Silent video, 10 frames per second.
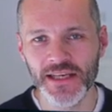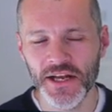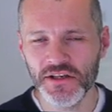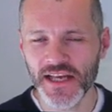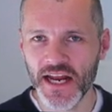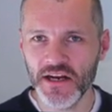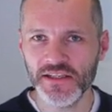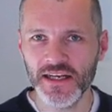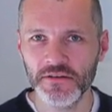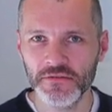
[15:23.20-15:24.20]
and you're saying to
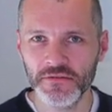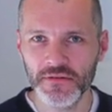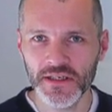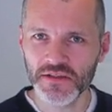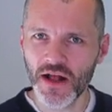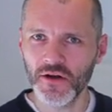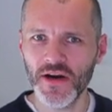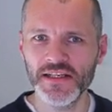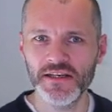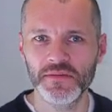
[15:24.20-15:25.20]
yourself, these are all
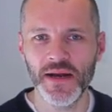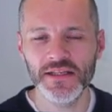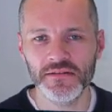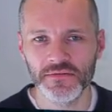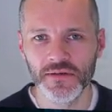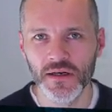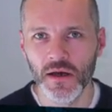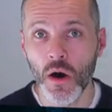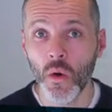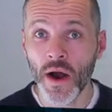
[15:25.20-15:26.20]
crazy expensive,
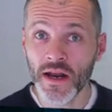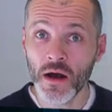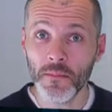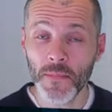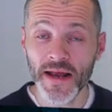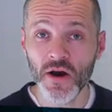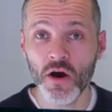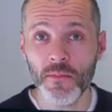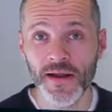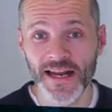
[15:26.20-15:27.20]
why not pick
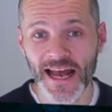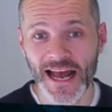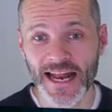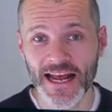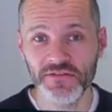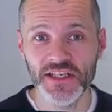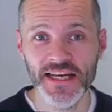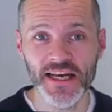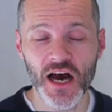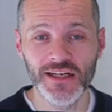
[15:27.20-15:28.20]
up an
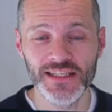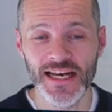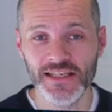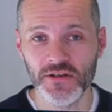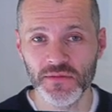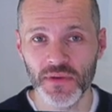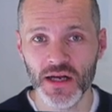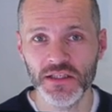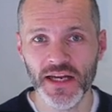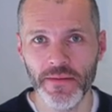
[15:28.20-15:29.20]
NFT on the Tezos
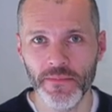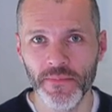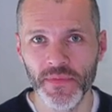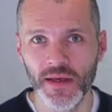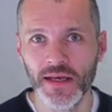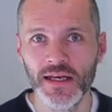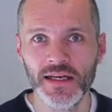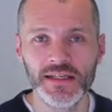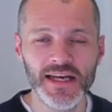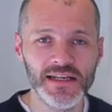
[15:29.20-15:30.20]
blockchain?
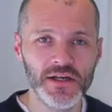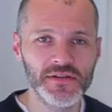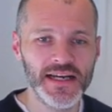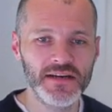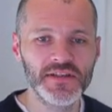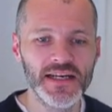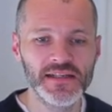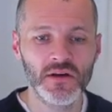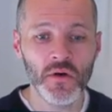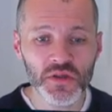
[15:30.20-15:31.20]
Tezos
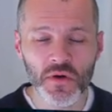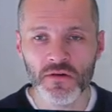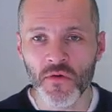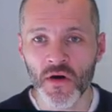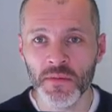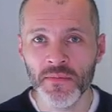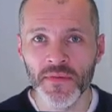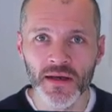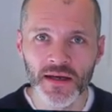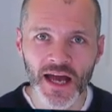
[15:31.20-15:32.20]
NFTs are much more affordable
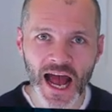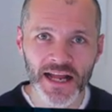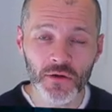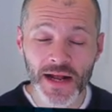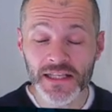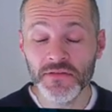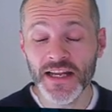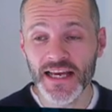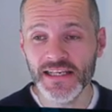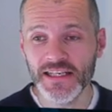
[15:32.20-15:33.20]
and are
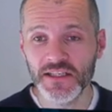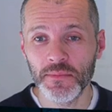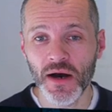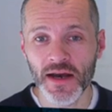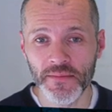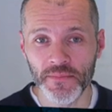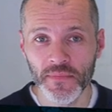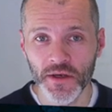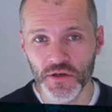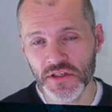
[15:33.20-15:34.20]
relatively easy to buy.
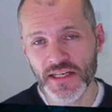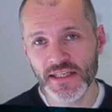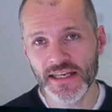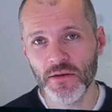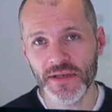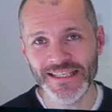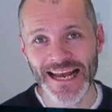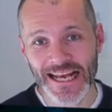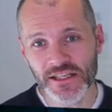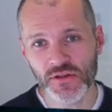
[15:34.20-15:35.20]
You just need to set up a
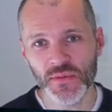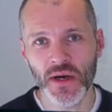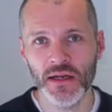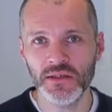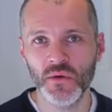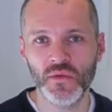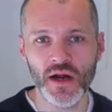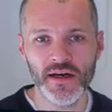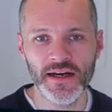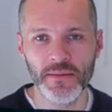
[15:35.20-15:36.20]
Tezos wallet
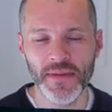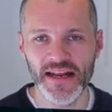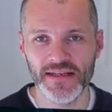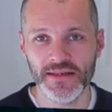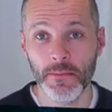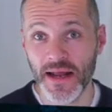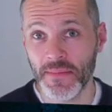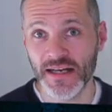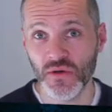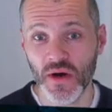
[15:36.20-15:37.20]
rather than a
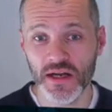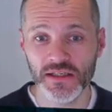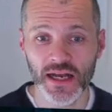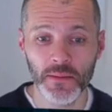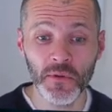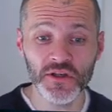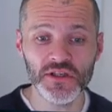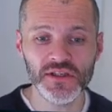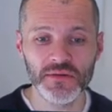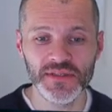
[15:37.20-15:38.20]
MetaMask wallet and
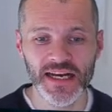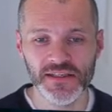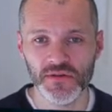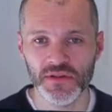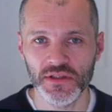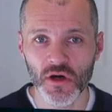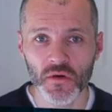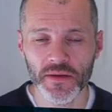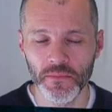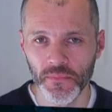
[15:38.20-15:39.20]
purchase some Tezos
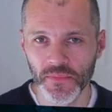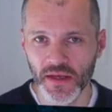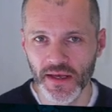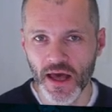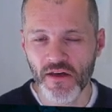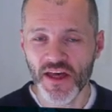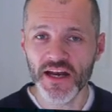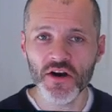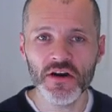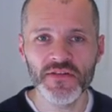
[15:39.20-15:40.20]
token. Then
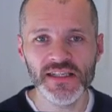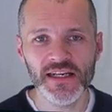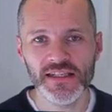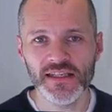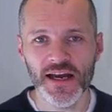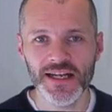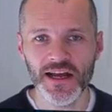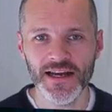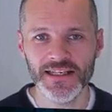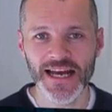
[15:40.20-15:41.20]
you're going to visit a site
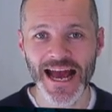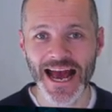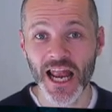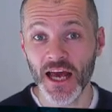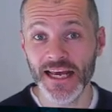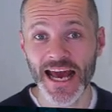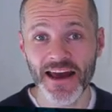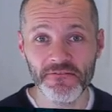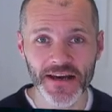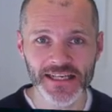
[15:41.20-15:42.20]
like
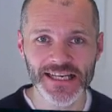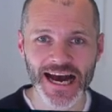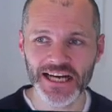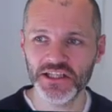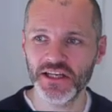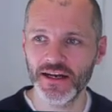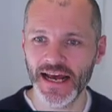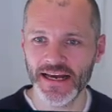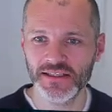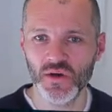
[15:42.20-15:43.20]

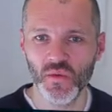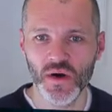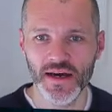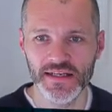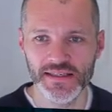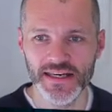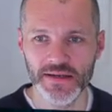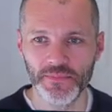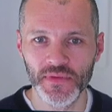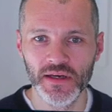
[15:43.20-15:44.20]

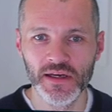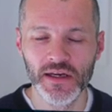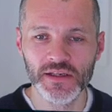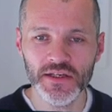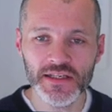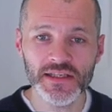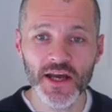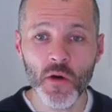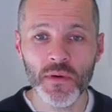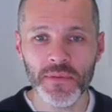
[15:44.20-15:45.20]
fxhash.xyz. So this is the
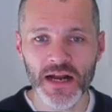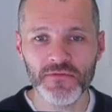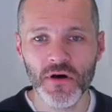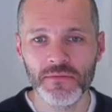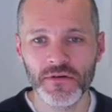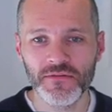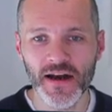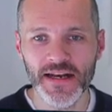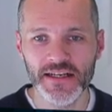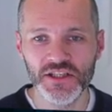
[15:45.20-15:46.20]
open platform for
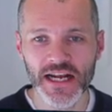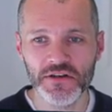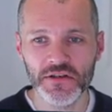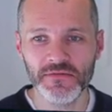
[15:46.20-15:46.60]
finding generative